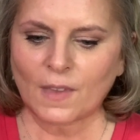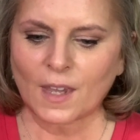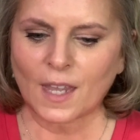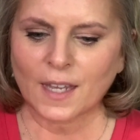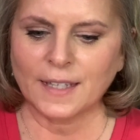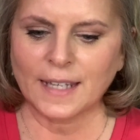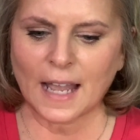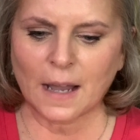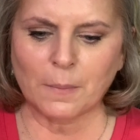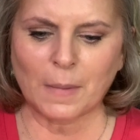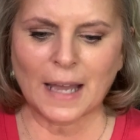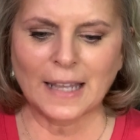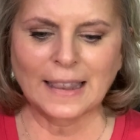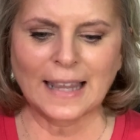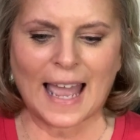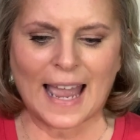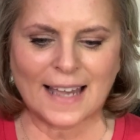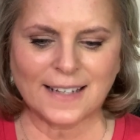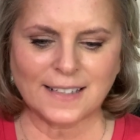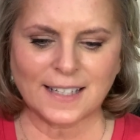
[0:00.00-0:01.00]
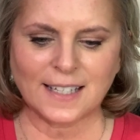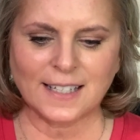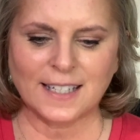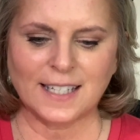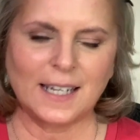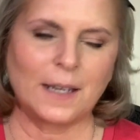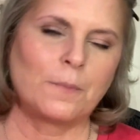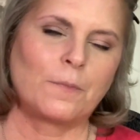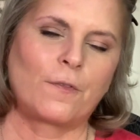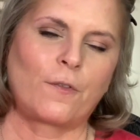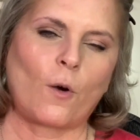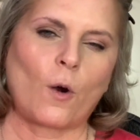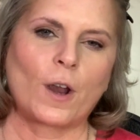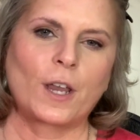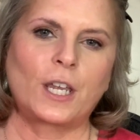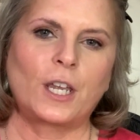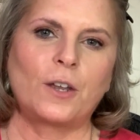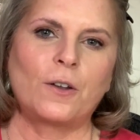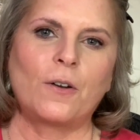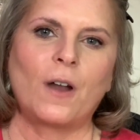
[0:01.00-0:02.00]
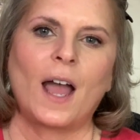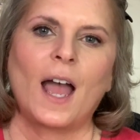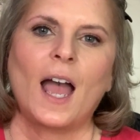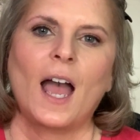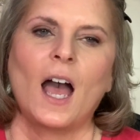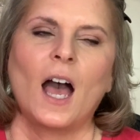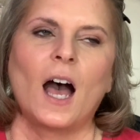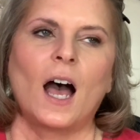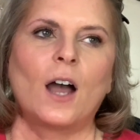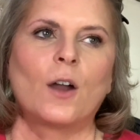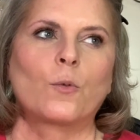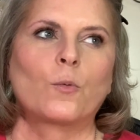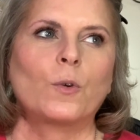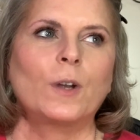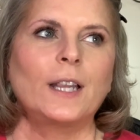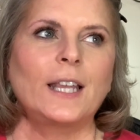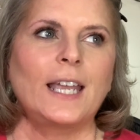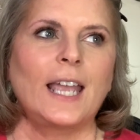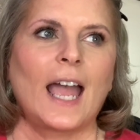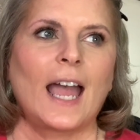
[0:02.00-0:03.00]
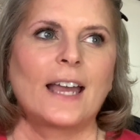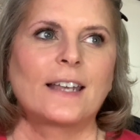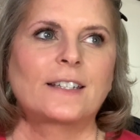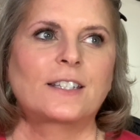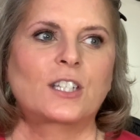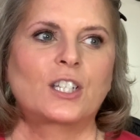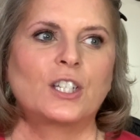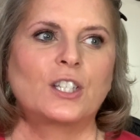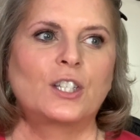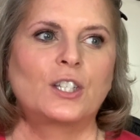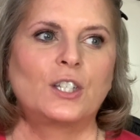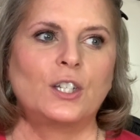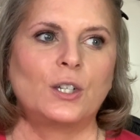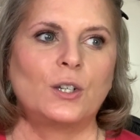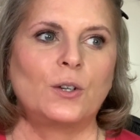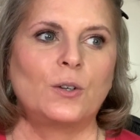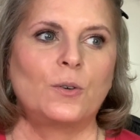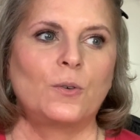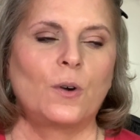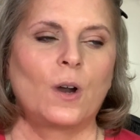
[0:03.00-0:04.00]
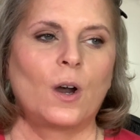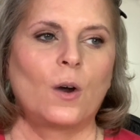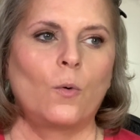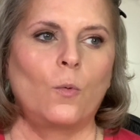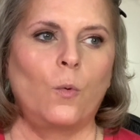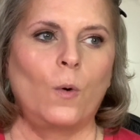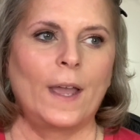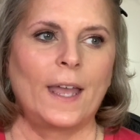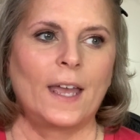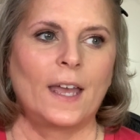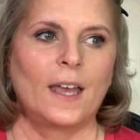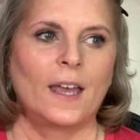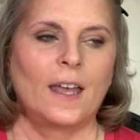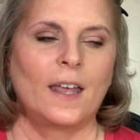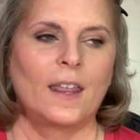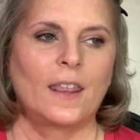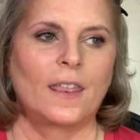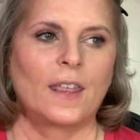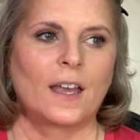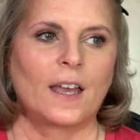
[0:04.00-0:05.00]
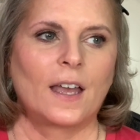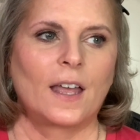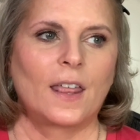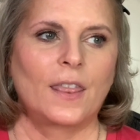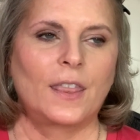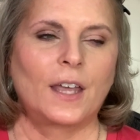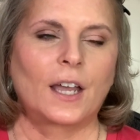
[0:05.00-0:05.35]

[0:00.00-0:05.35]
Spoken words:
Now my last tip for you really has to do with the